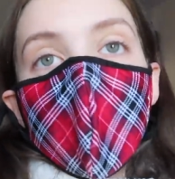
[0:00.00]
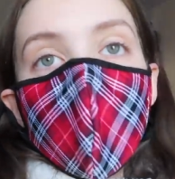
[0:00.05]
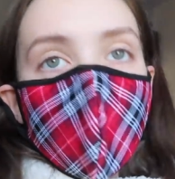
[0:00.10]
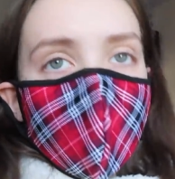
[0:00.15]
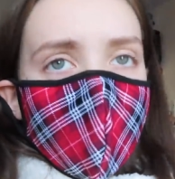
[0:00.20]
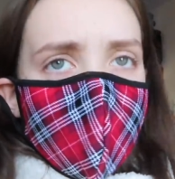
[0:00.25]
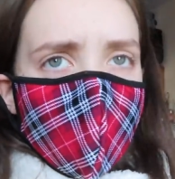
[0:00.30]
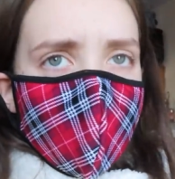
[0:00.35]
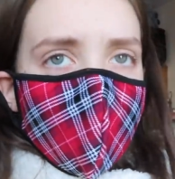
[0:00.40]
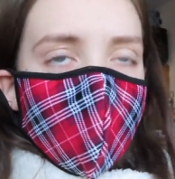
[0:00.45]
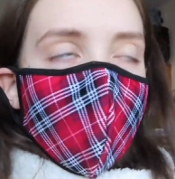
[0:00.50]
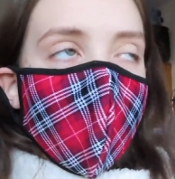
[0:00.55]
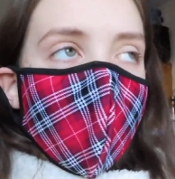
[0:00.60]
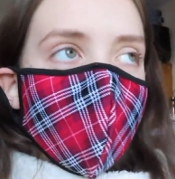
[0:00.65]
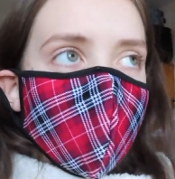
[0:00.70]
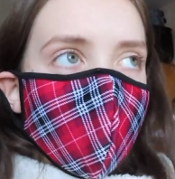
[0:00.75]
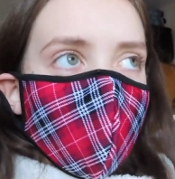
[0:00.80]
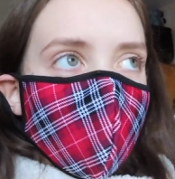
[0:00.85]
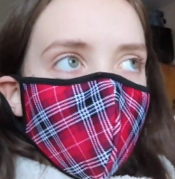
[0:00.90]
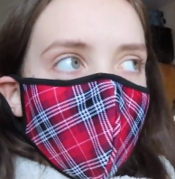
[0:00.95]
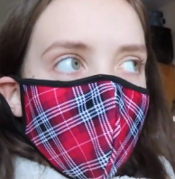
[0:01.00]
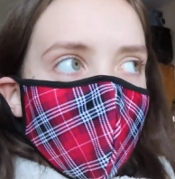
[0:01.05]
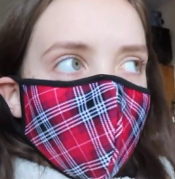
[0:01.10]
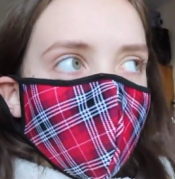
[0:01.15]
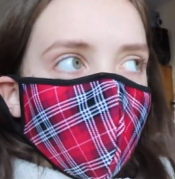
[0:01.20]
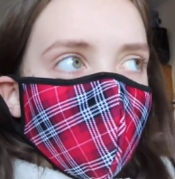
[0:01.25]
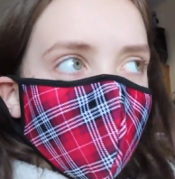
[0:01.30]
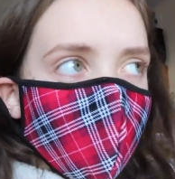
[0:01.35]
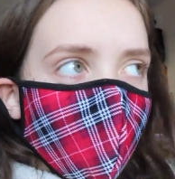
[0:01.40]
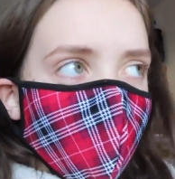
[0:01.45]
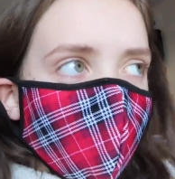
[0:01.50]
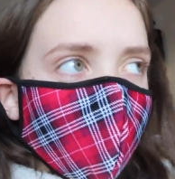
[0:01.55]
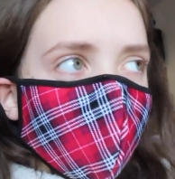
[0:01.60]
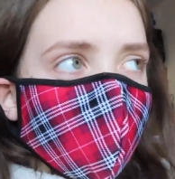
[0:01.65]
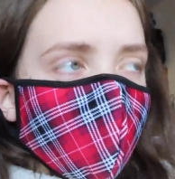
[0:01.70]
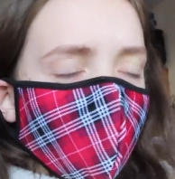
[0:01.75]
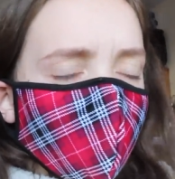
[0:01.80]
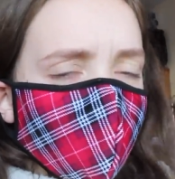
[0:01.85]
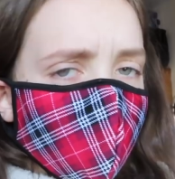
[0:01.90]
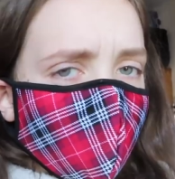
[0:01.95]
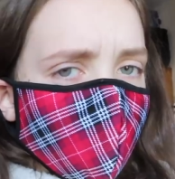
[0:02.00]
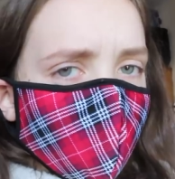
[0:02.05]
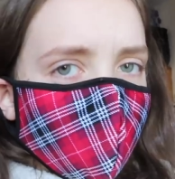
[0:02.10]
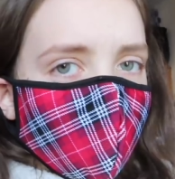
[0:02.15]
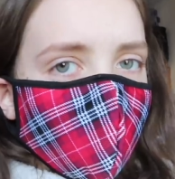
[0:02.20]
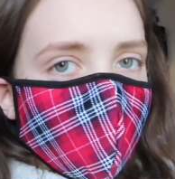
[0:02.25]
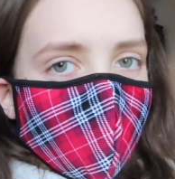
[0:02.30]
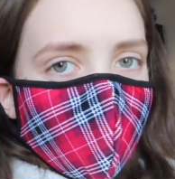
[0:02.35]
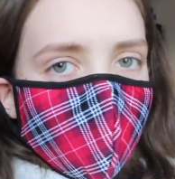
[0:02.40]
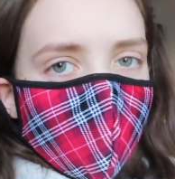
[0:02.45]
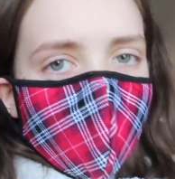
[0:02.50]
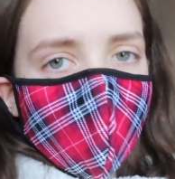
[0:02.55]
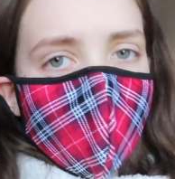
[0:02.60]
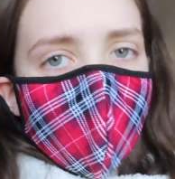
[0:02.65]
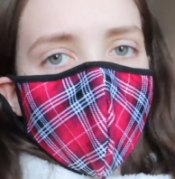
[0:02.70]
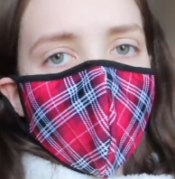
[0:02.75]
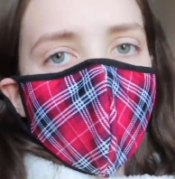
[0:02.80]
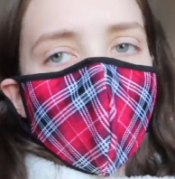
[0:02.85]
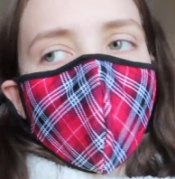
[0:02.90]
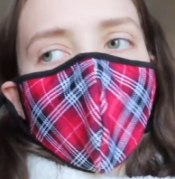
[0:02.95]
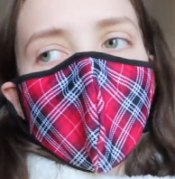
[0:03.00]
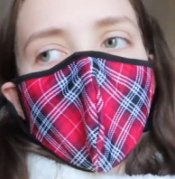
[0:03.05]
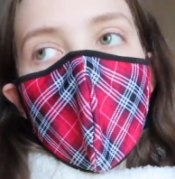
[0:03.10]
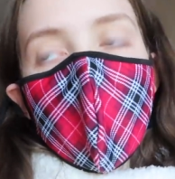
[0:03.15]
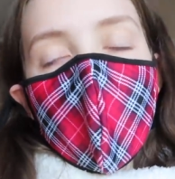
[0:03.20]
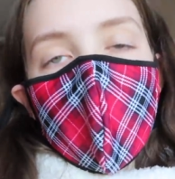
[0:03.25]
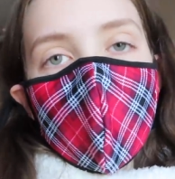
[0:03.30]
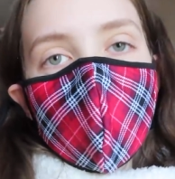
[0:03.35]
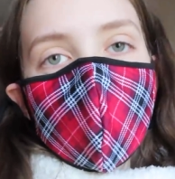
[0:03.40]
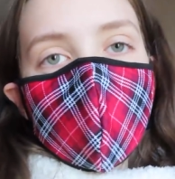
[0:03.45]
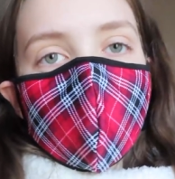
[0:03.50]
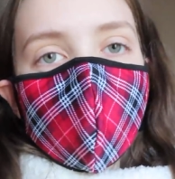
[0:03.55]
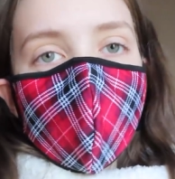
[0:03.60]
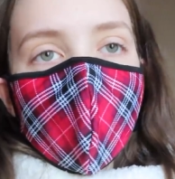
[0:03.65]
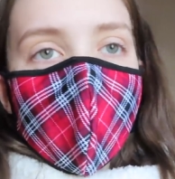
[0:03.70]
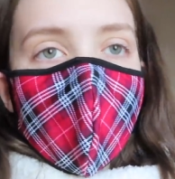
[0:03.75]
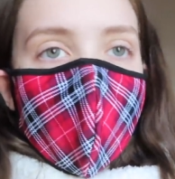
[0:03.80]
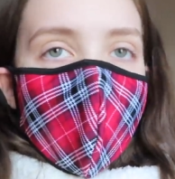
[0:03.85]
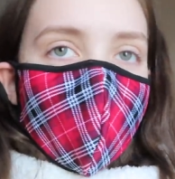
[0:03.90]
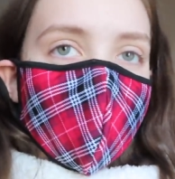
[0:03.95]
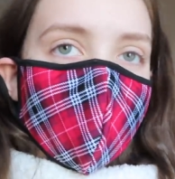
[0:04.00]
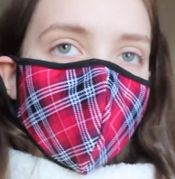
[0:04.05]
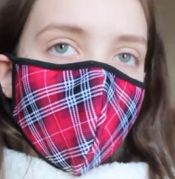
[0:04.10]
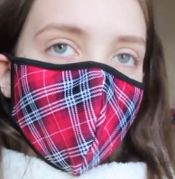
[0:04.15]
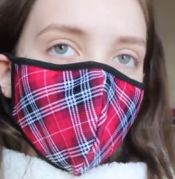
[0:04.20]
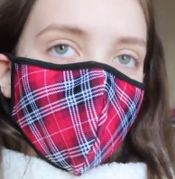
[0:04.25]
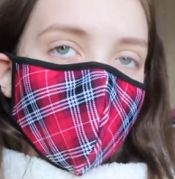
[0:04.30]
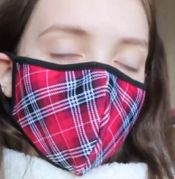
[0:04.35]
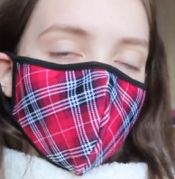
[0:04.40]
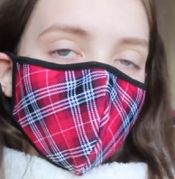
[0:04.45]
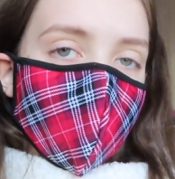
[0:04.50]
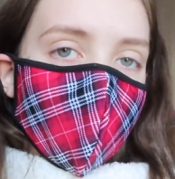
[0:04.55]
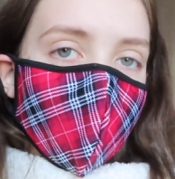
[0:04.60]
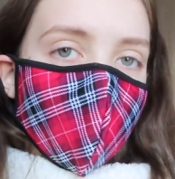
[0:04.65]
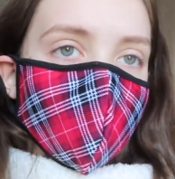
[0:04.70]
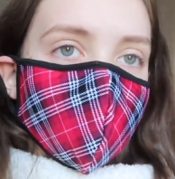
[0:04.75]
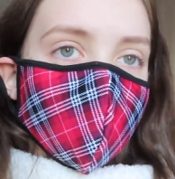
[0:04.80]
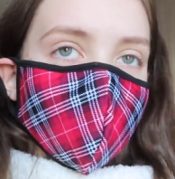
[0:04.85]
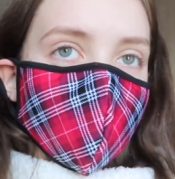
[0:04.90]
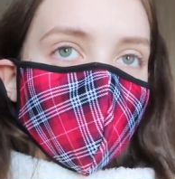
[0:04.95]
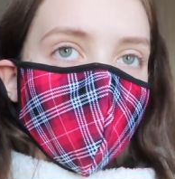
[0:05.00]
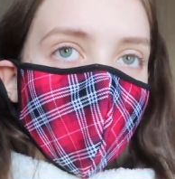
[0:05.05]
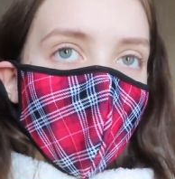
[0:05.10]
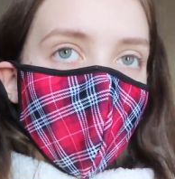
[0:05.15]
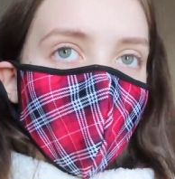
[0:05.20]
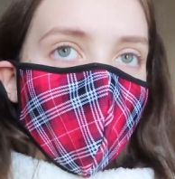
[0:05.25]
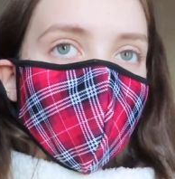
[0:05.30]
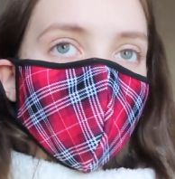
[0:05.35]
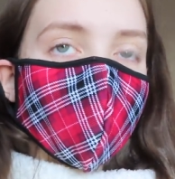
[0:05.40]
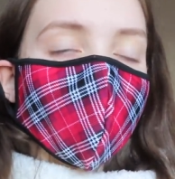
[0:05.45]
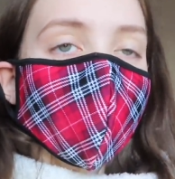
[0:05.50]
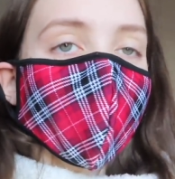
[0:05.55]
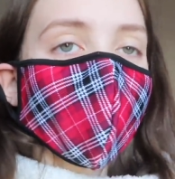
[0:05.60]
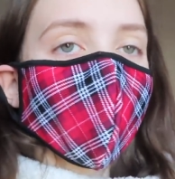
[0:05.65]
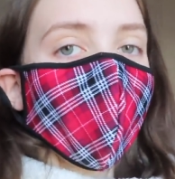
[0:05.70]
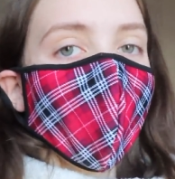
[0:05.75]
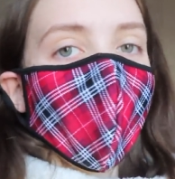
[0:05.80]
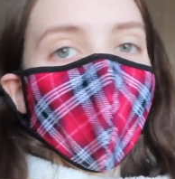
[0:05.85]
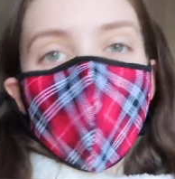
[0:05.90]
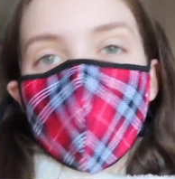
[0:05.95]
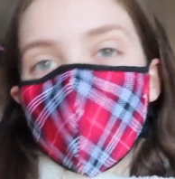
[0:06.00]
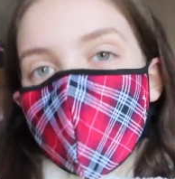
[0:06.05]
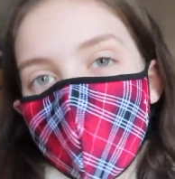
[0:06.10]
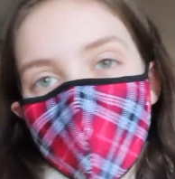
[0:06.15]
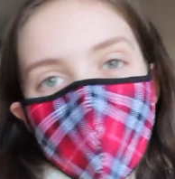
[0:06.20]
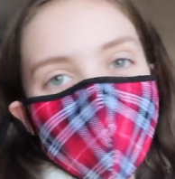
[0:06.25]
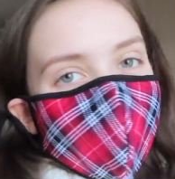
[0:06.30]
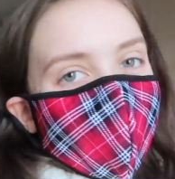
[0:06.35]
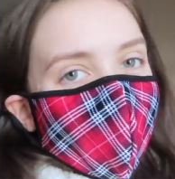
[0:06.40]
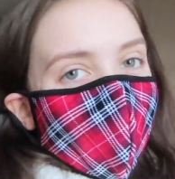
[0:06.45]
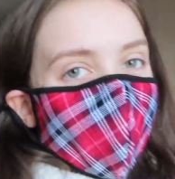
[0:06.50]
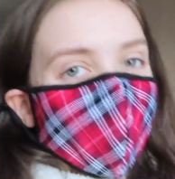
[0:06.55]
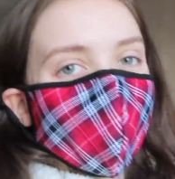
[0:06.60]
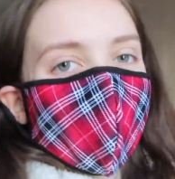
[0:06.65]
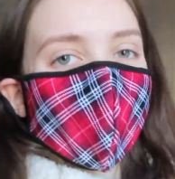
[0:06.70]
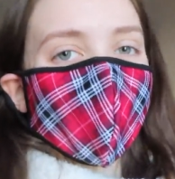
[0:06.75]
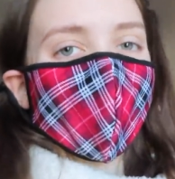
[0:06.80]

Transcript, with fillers: well no, my roommate is showing some symptoms of corona and I have a temperature. So, isolation, here we